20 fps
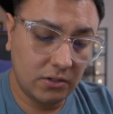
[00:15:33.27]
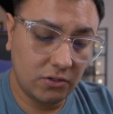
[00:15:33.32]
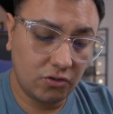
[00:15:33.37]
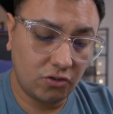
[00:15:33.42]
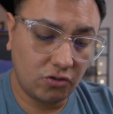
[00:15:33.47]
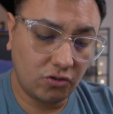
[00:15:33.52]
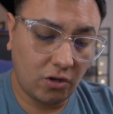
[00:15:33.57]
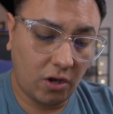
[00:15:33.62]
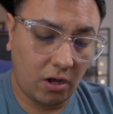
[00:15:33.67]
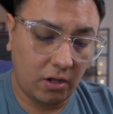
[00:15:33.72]

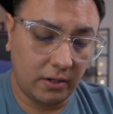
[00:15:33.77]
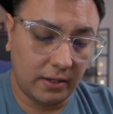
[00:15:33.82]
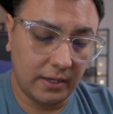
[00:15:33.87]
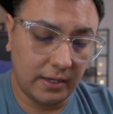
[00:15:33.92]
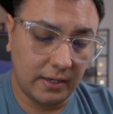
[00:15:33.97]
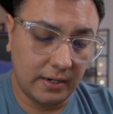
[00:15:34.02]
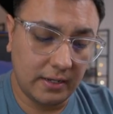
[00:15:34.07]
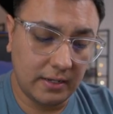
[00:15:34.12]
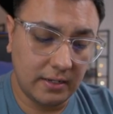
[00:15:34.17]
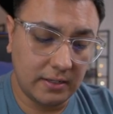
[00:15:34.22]

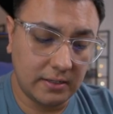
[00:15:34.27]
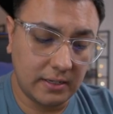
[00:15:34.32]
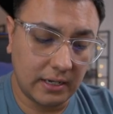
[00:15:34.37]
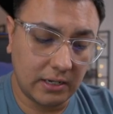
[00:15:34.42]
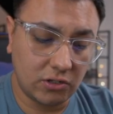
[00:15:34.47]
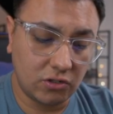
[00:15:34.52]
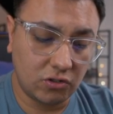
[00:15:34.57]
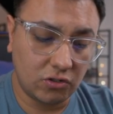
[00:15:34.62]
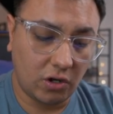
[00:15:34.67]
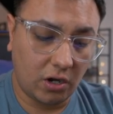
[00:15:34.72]
solid is
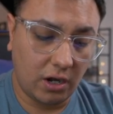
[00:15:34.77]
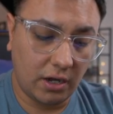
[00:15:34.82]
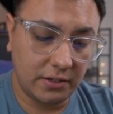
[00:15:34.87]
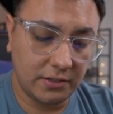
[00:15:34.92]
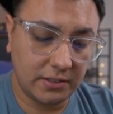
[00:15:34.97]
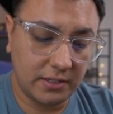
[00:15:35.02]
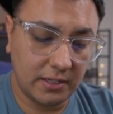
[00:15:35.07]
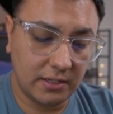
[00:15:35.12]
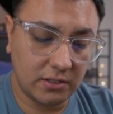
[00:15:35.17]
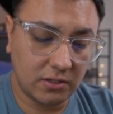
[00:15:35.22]

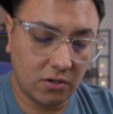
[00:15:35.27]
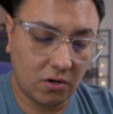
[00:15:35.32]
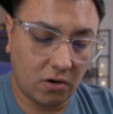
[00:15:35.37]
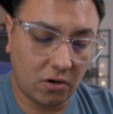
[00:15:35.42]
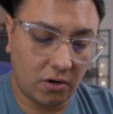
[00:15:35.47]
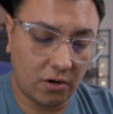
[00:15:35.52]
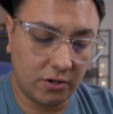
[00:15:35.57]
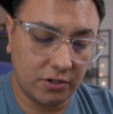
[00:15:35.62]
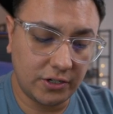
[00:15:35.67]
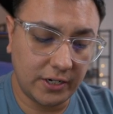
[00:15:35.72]
exhaust this
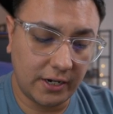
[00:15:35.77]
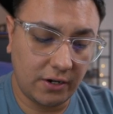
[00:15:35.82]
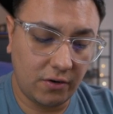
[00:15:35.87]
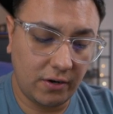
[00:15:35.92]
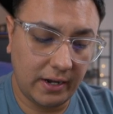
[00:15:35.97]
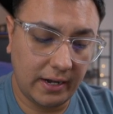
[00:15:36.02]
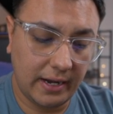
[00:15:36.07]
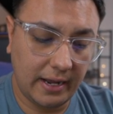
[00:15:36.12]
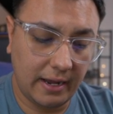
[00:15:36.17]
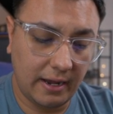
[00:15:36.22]
card,
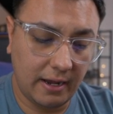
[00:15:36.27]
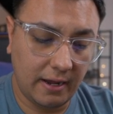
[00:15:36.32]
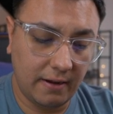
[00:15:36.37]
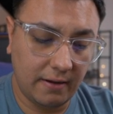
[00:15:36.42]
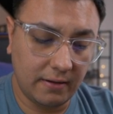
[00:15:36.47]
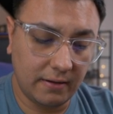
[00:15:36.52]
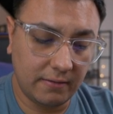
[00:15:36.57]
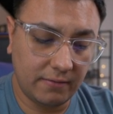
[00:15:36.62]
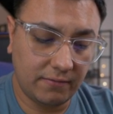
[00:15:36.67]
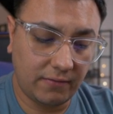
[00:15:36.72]
generate
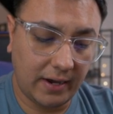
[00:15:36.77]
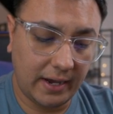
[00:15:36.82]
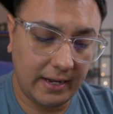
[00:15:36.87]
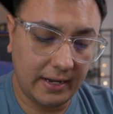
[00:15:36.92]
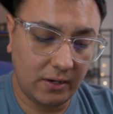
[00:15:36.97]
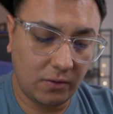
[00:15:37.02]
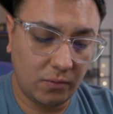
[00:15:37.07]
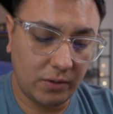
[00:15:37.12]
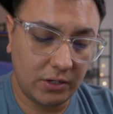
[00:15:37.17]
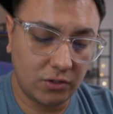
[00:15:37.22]
a
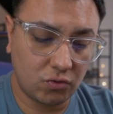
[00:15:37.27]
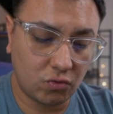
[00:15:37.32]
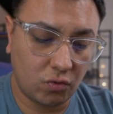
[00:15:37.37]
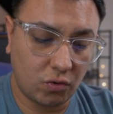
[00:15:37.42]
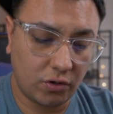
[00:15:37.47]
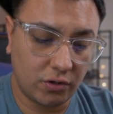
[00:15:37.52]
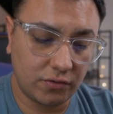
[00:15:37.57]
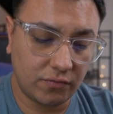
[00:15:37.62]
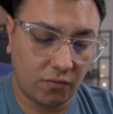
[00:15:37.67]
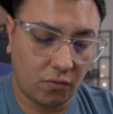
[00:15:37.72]
fighting
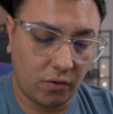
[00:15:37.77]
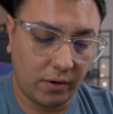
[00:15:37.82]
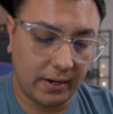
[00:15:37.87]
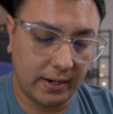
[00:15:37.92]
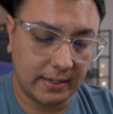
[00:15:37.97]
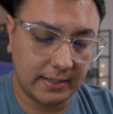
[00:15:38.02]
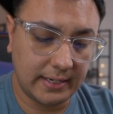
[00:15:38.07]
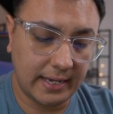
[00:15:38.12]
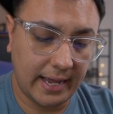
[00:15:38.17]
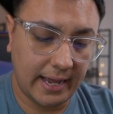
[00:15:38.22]
resource for
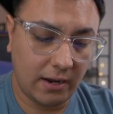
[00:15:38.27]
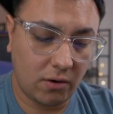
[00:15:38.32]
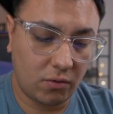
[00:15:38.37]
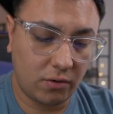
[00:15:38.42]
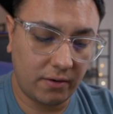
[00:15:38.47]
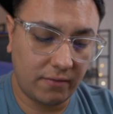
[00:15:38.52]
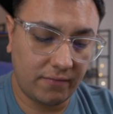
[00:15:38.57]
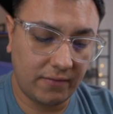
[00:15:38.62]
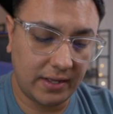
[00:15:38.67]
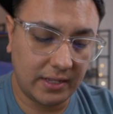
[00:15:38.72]
an attack
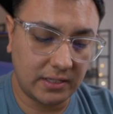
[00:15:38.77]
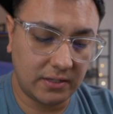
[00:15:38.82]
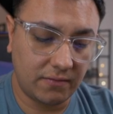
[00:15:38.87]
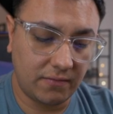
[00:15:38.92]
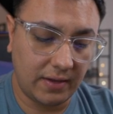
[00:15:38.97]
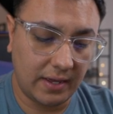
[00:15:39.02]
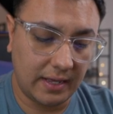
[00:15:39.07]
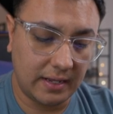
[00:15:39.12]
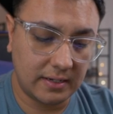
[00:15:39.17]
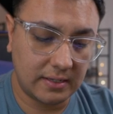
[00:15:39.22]
or defense
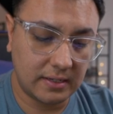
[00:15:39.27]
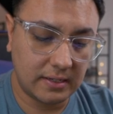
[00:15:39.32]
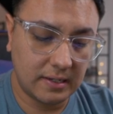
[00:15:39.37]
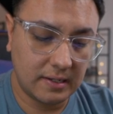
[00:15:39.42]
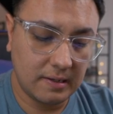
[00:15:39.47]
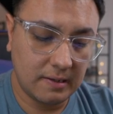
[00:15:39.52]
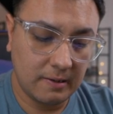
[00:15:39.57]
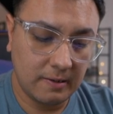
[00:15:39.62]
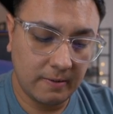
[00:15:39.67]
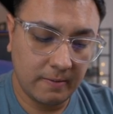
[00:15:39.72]
event.
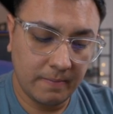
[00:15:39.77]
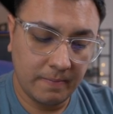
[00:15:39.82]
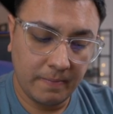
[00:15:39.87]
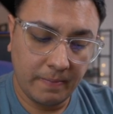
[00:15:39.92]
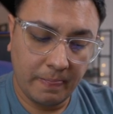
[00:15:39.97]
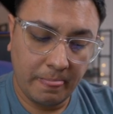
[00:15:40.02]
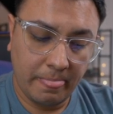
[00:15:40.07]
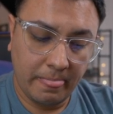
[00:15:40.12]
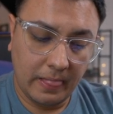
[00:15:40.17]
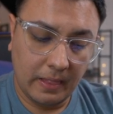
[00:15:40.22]

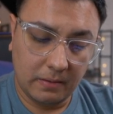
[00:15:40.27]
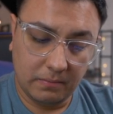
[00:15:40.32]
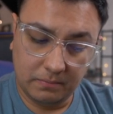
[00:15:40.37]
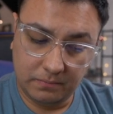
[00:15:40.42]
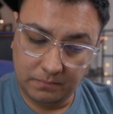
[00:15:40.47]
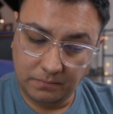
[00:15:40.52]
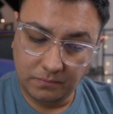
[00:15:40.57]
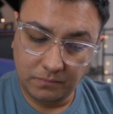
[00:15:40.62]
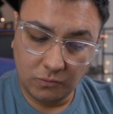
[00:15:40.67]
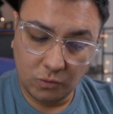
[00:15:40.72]

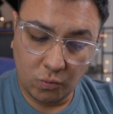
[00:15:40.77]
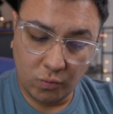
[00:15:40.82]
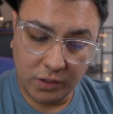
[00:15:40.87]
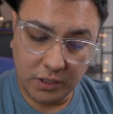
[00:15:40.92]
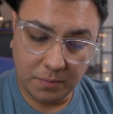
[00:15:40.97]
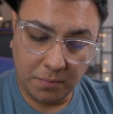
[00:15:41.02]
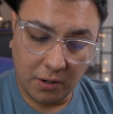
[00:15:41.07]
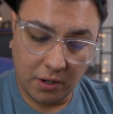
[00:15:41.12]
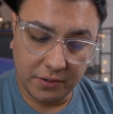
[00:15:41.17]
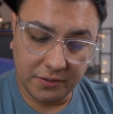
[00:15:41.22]

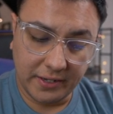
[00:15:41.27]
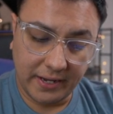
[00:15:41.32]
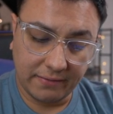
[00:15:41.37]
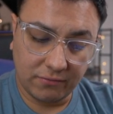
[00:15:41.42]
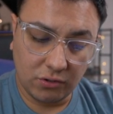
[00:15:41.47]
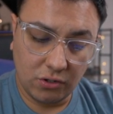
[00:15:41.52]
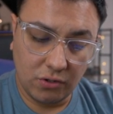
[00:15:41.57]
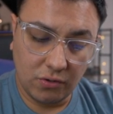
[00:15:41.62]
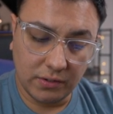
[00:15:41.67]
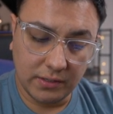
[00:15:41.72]
Response,
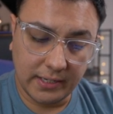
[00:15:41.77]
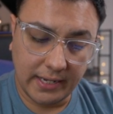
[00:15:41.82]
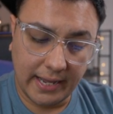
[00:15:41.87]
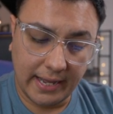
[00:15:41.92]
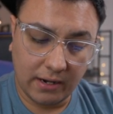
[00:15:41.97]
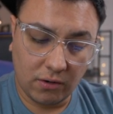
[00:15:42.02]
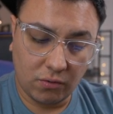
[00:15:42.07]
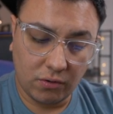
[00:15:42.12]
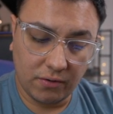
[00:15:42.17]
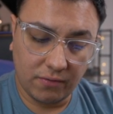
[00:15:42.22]
after you
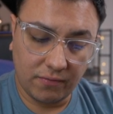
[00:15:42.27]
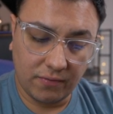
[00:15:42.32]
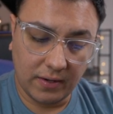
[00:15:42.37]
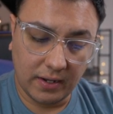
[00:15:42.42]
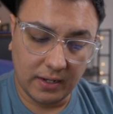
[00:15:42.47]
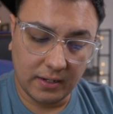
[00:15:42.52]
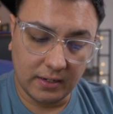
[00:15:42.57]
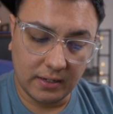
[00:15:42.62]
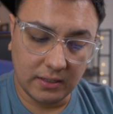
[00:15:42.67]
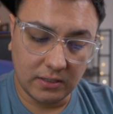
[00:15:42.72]
attack or
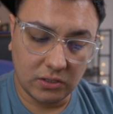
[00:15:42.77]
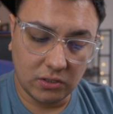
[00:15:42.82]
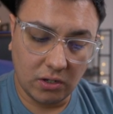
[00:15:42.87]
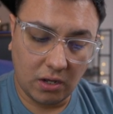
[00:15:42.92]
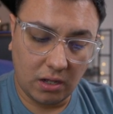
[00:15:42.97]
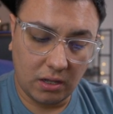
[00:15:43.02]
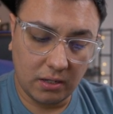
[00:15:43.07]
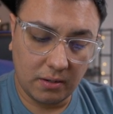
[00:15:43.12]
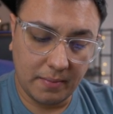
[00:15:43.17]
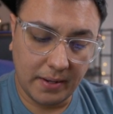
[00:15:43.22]
defend in
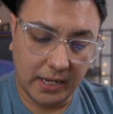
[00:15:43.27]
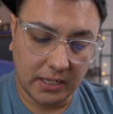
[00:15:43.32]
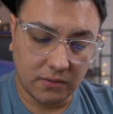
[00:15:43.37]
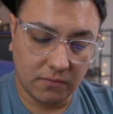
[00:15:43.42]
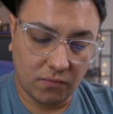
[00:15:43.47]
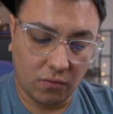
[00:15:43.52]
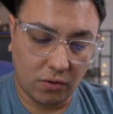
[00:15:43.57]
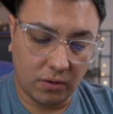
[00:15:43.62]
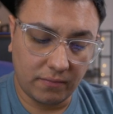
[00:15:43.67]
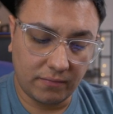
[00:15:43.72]
solid mass
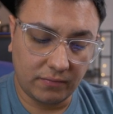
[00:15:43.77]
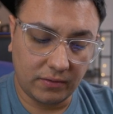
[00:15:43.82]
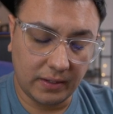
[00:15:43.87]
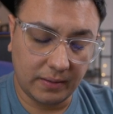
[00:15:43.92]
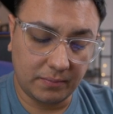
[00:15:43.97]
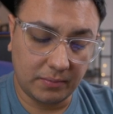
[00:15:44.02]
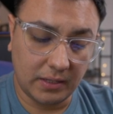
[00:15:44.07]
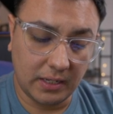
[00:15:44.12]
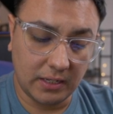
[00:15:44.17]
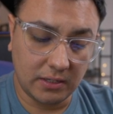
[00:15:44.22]
form,
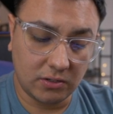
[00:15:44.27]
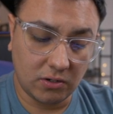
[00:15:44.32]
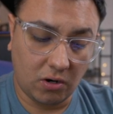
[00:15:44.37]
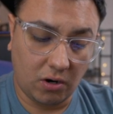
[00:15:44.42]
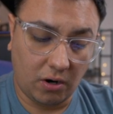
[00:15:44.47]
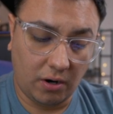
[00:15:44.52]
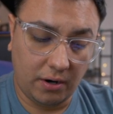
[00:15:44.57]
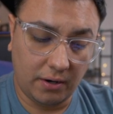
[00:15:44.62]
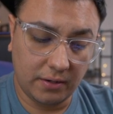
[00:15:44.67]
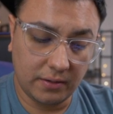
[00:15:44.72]
flip this
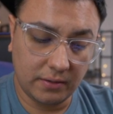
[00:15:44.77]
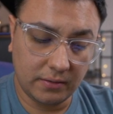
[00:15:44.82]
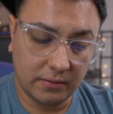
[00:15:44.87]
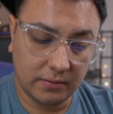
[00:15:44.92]
card.